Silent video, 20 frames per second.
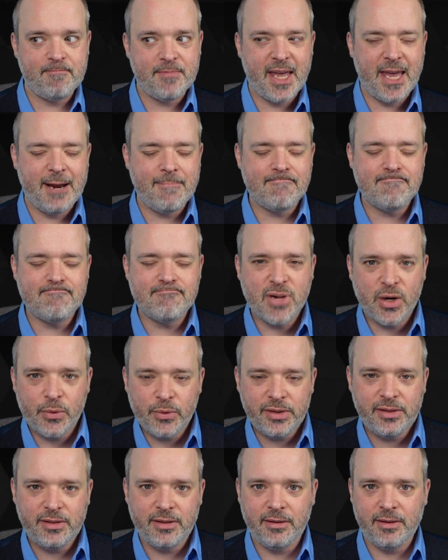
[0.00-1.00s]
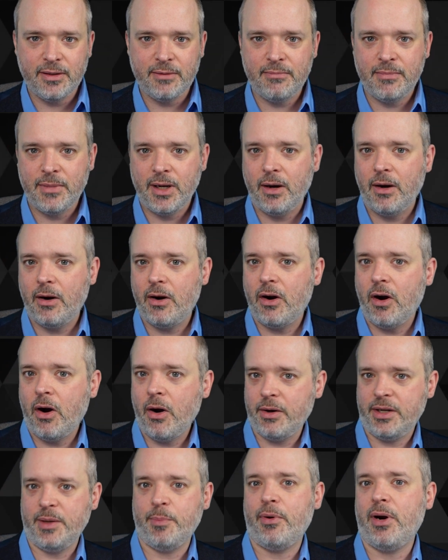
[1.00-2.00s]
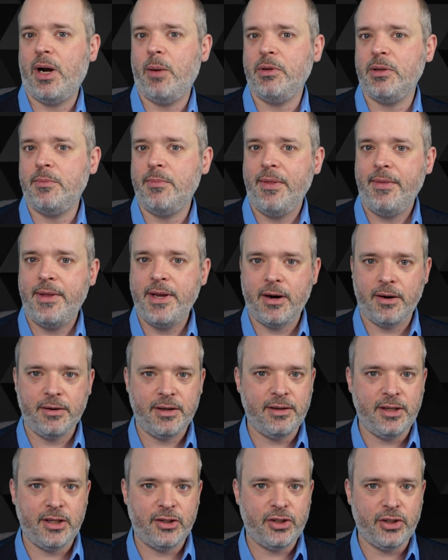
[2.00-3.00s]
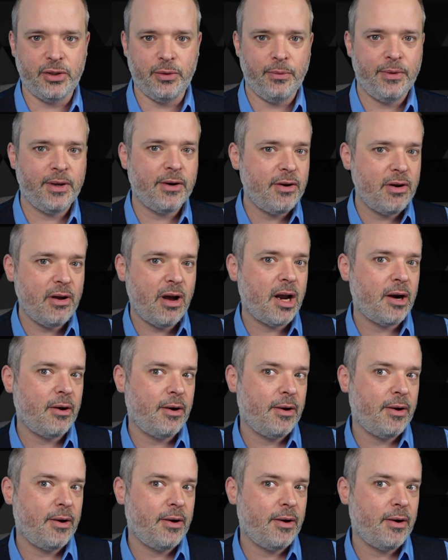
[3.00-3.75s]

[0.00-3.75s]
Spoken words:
and most of them aren't a problem. They aren't an issue. They're not